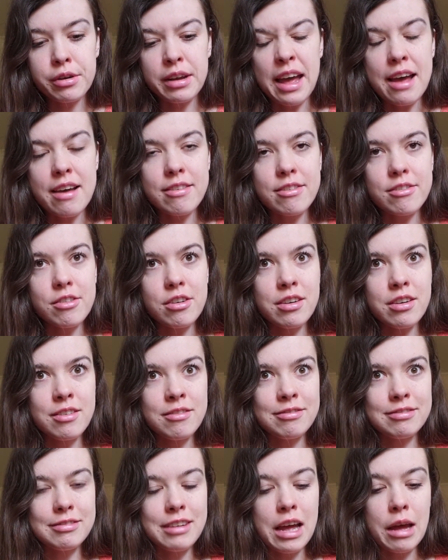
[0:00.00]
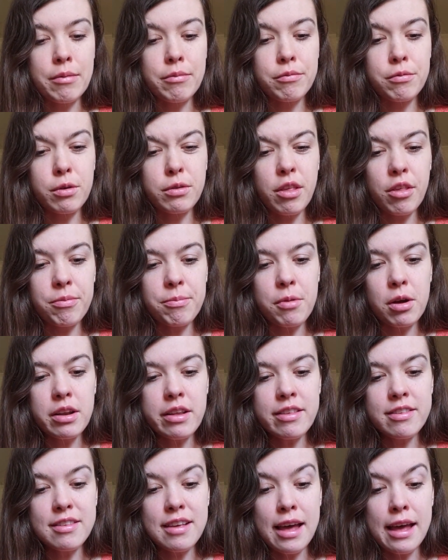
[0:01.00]
cast on for the
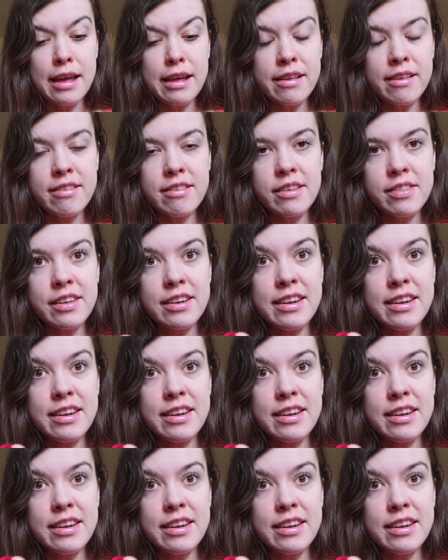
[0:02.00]
smallest size, did the